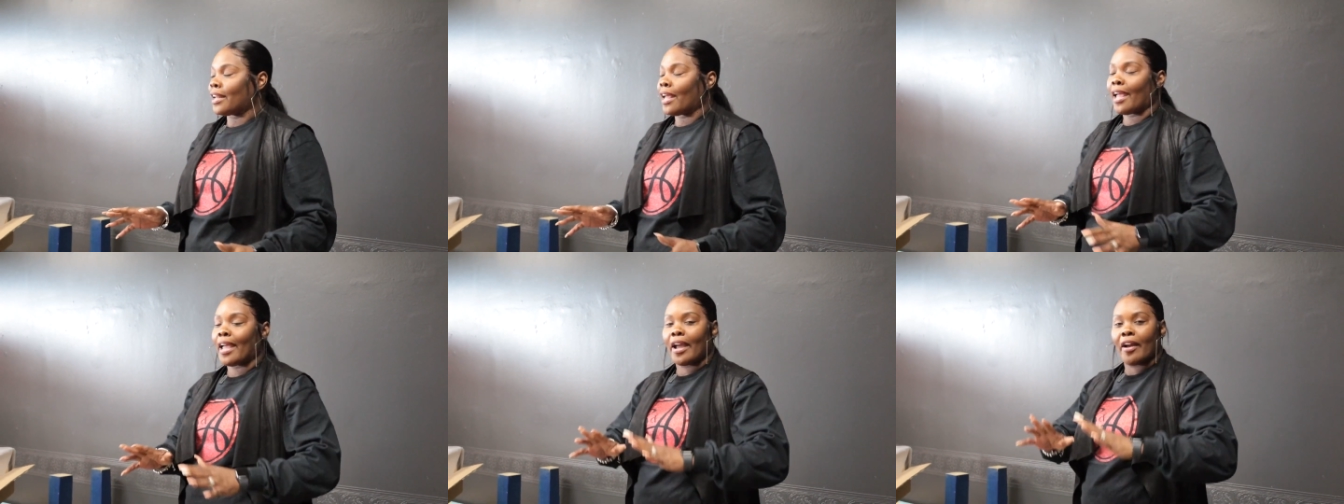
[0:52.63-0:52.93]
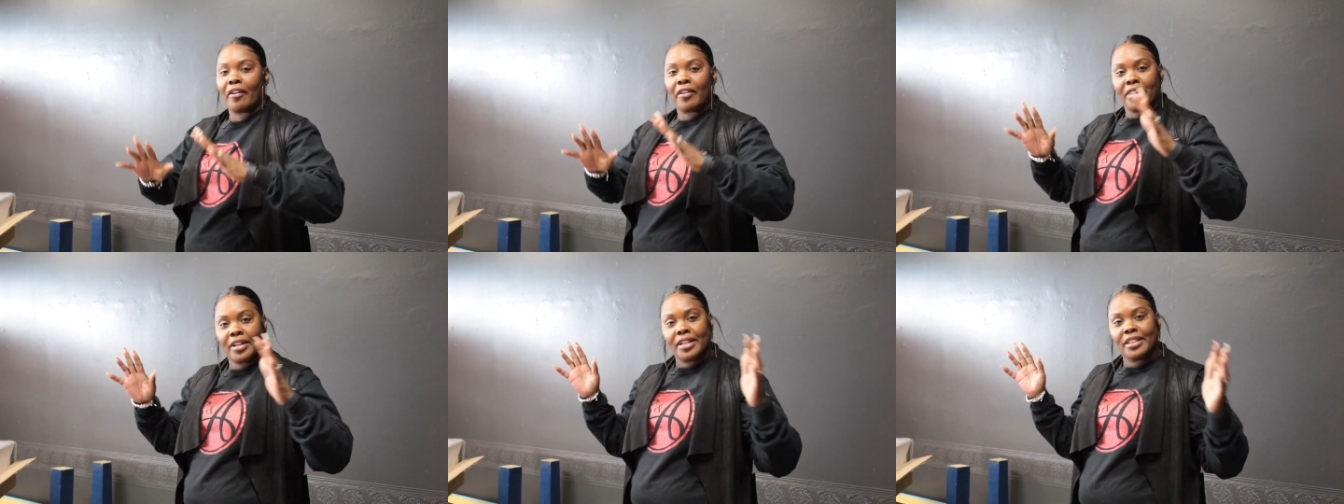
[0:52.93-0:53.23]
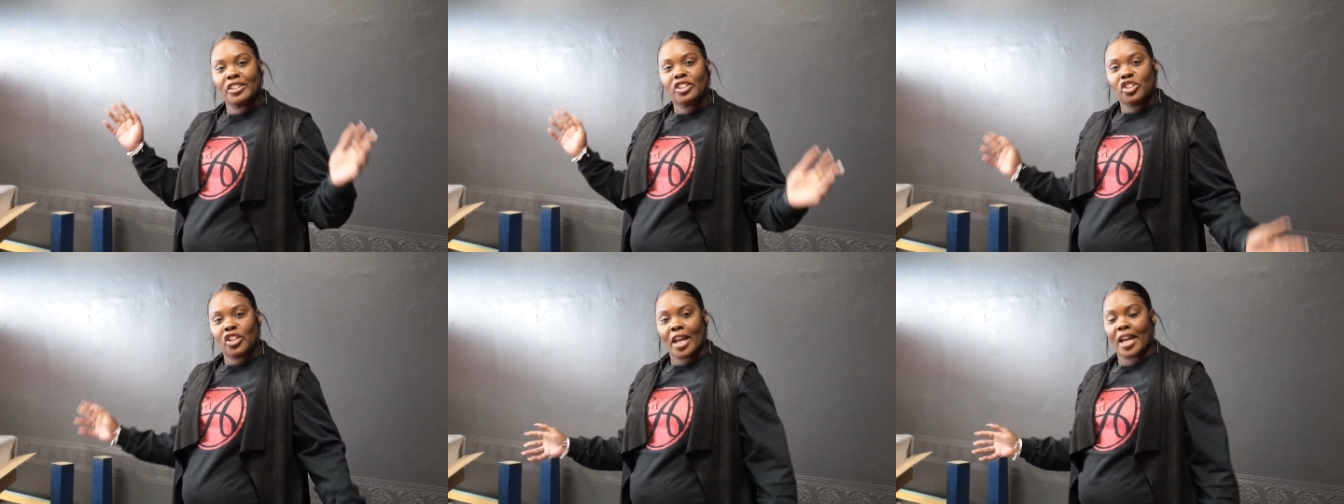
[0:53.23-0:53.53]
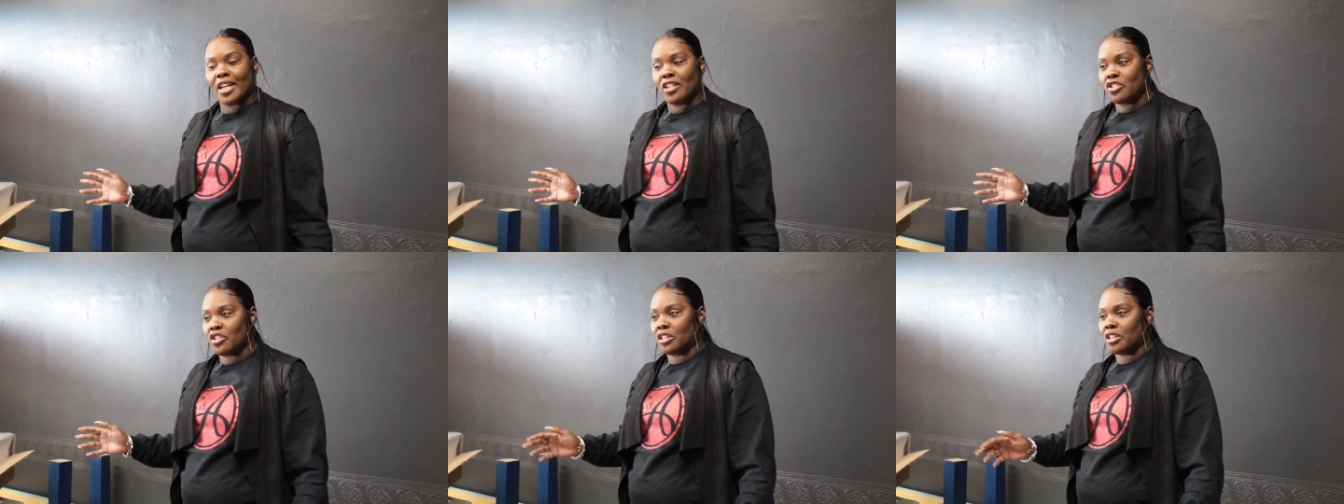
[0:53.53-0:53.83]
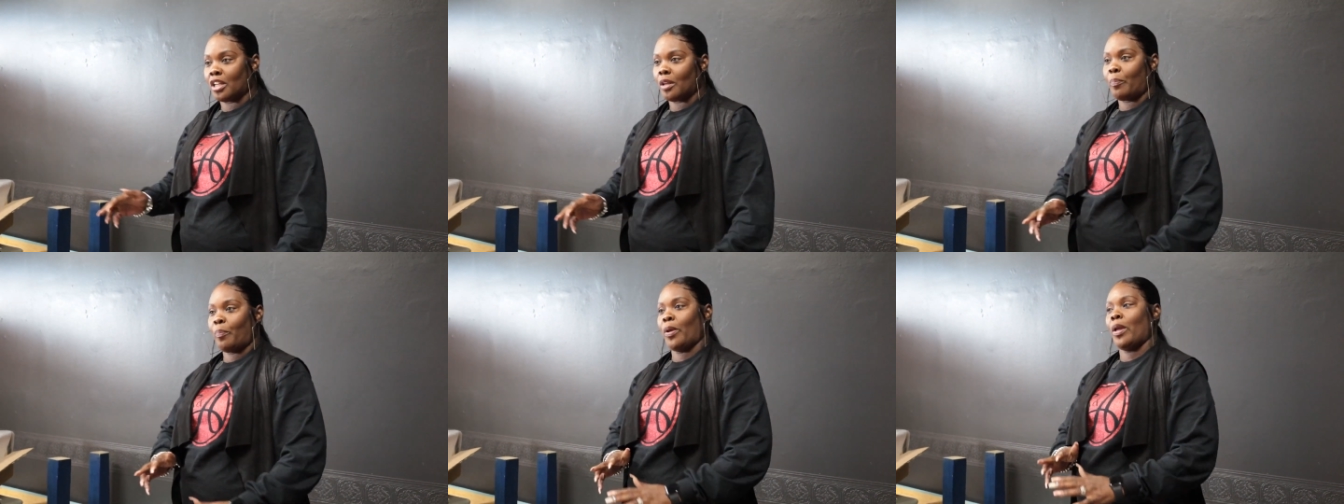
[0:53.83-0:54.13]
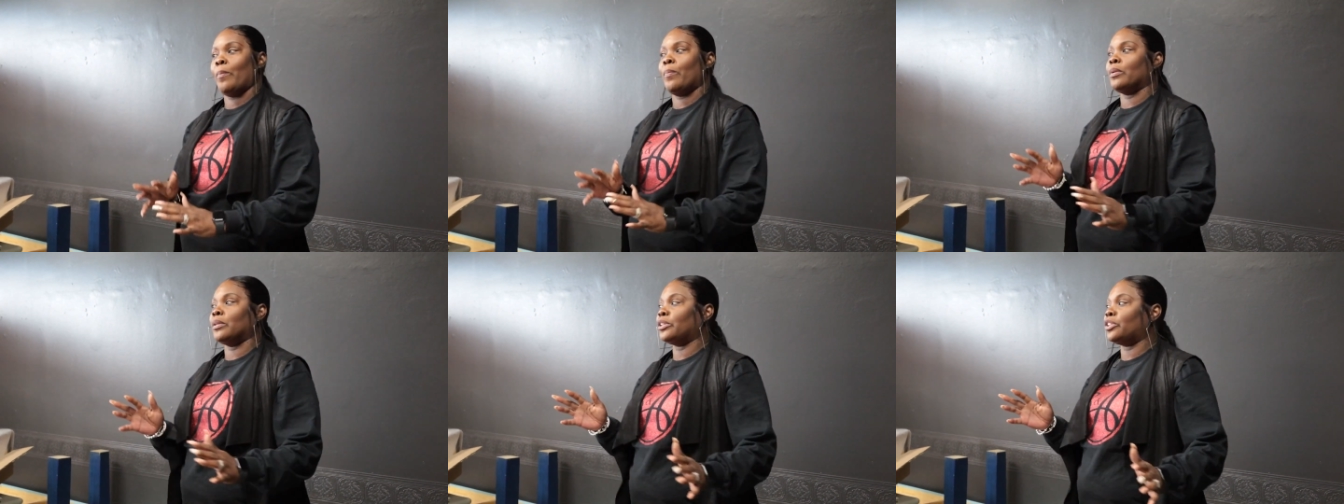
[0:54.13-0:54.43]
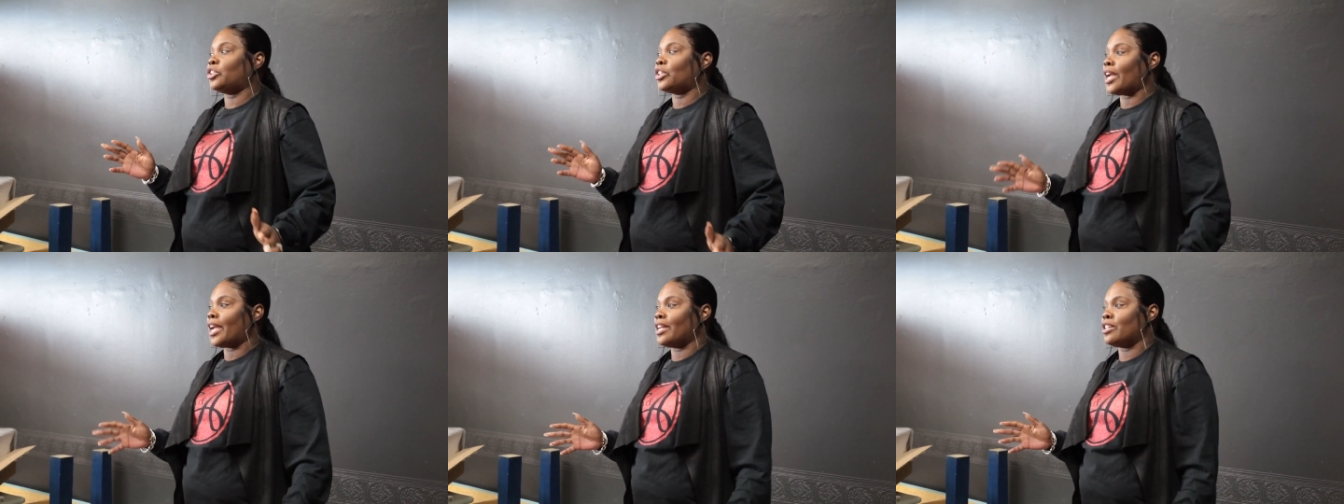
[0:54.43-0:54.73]
The area is changing, the people are
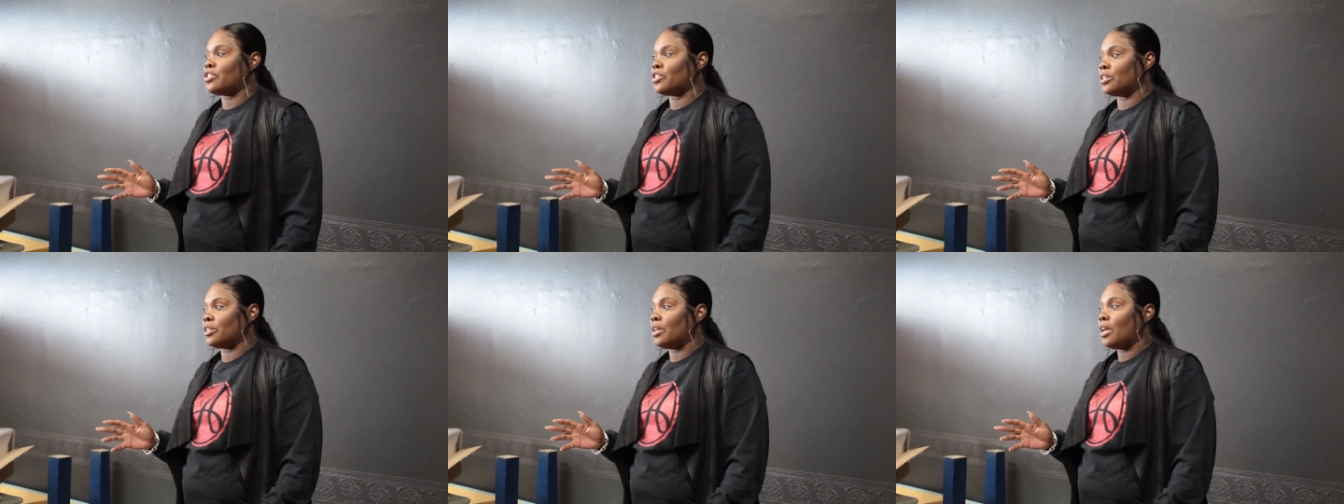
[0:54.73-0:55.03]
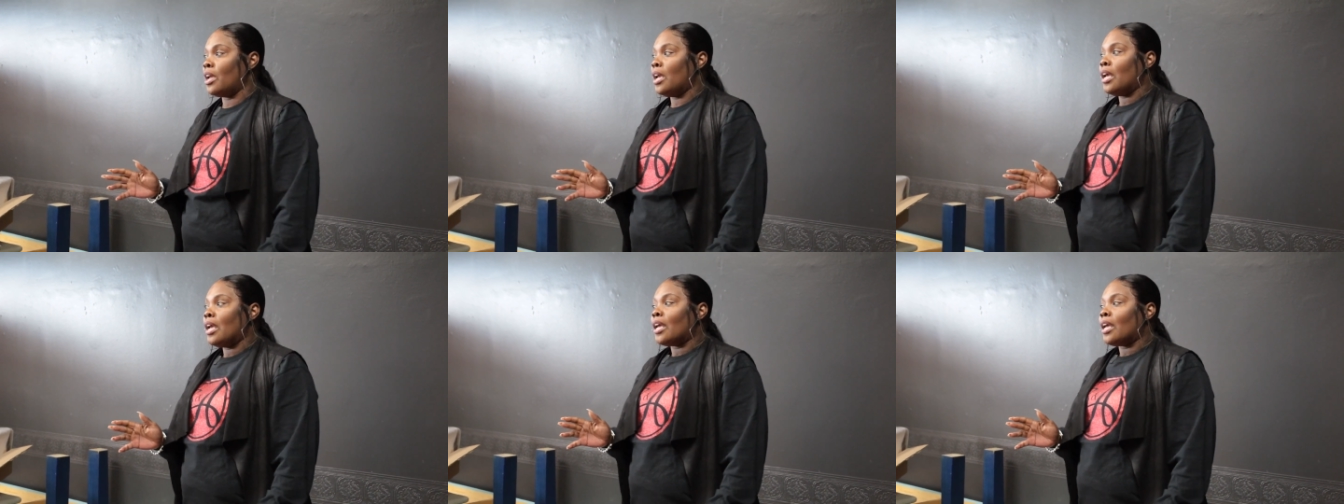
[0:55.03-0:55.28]
changing,